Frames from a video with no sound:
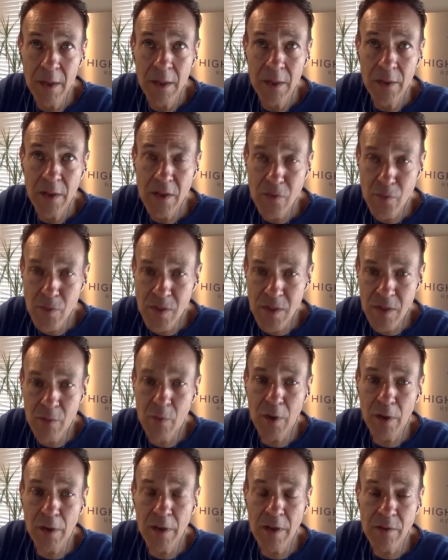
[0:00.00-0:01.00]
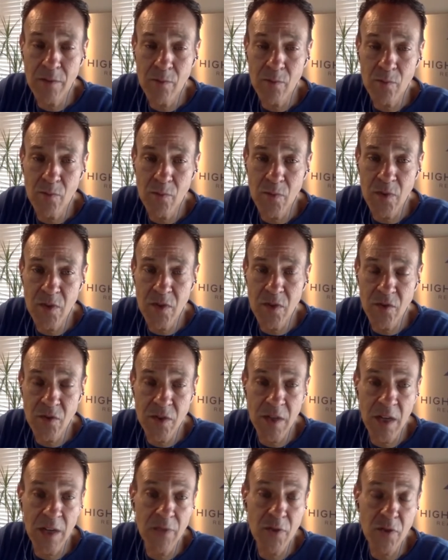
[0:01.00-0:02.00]
This was a really
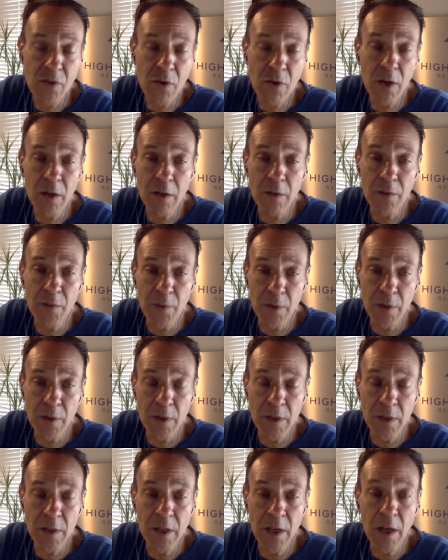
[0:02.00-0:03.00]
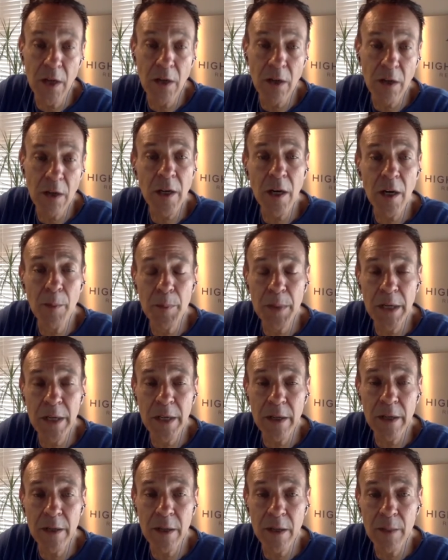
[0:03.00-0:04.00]
tough struggle for a younger
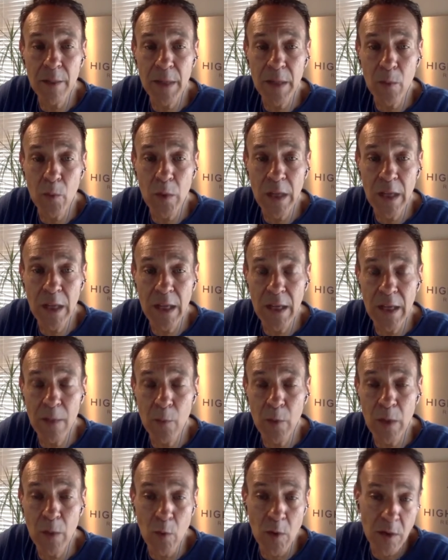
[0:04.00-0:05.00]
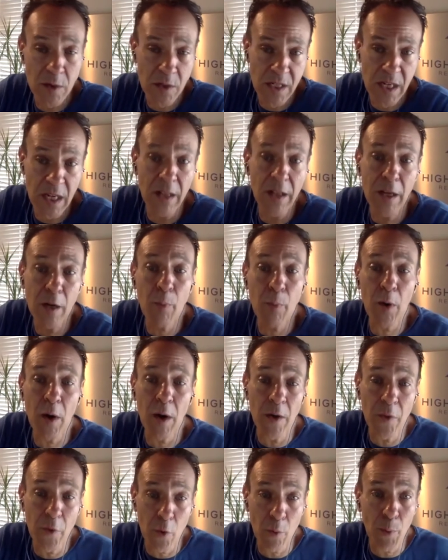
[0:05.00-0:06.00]
company. I mean, we were selling
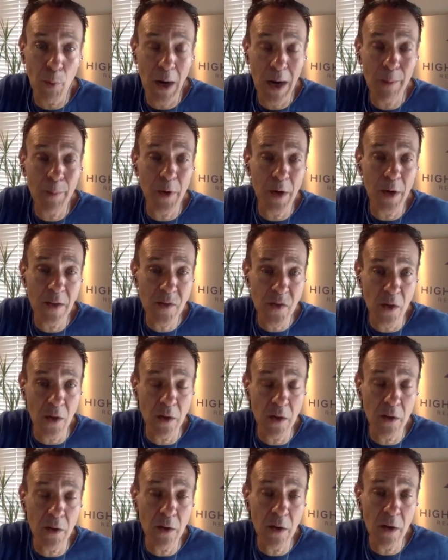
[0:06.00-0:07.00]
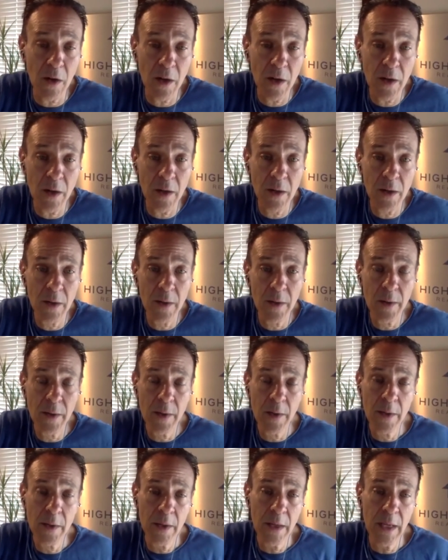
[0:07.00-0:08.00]
other properties all along,
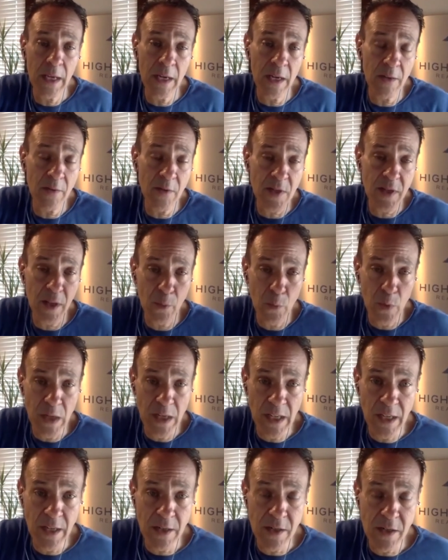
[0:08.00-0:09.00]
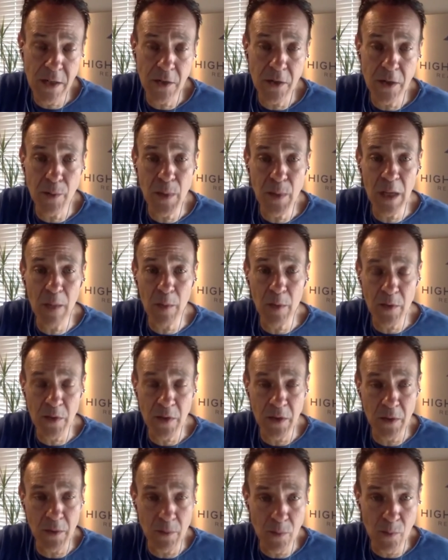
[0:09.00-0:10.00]
and obviously we needed to be able
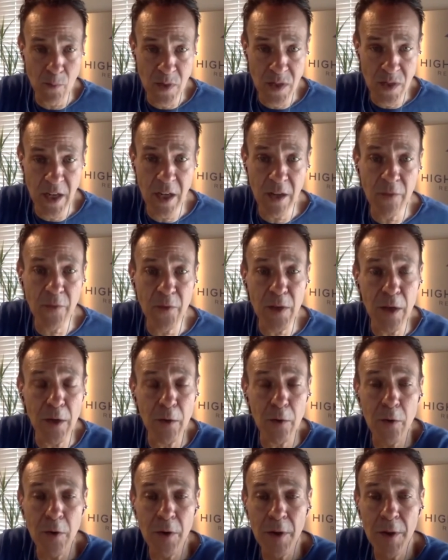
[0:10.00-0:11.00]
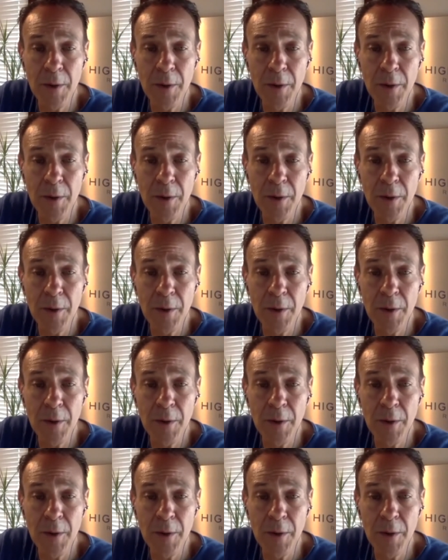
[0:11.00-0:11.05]
to stay afloat.